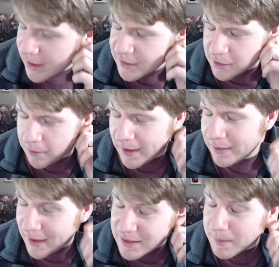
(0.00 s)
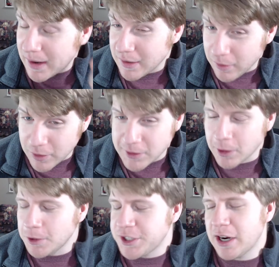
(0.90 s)
So that is my
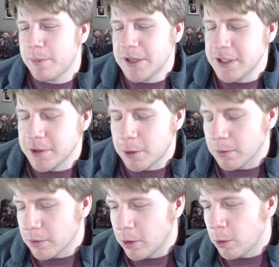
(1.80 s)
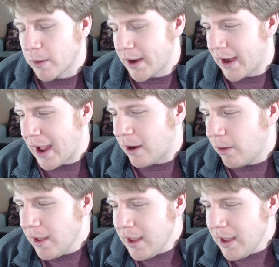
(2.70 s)
sole JRPG goal right now.